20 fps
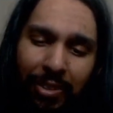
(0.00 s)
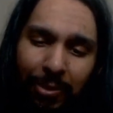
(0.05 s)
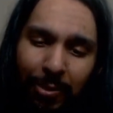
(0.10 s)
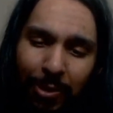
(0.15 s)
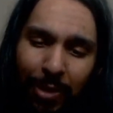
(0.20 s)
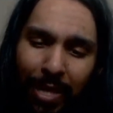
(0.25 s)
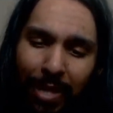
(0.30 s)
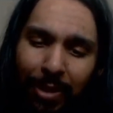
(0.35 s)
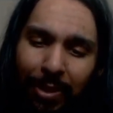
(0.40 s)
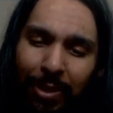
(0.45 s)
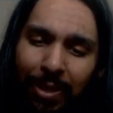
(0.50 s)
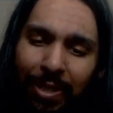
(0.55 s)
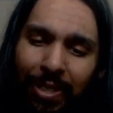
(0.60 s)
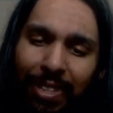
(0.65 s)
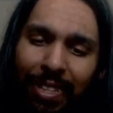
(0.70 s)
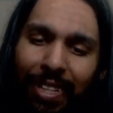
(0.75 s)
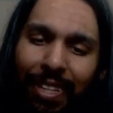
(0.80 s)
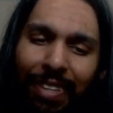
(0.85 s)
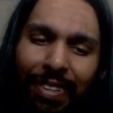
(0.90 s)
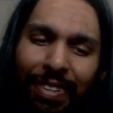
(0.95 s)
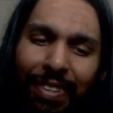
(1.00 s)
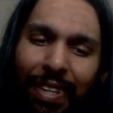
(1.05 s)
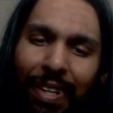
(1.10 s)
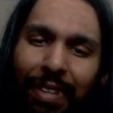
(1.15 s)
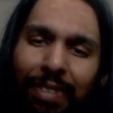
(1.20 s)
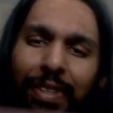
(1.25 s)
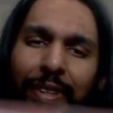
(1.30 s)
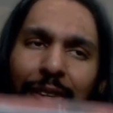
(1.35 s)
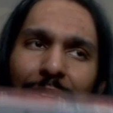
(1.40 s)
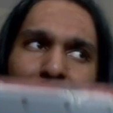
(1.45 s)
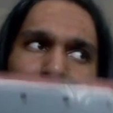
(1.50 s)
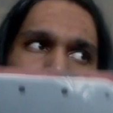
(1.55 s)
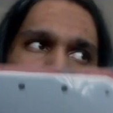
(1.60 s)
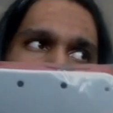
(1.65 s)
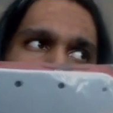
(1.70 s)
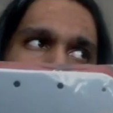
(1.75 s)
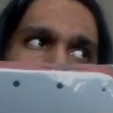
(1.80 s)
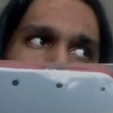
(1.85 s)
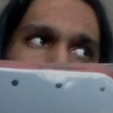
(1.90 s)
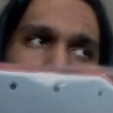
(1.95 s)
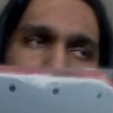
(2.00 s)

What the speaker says: Wow, look at the size of this thing.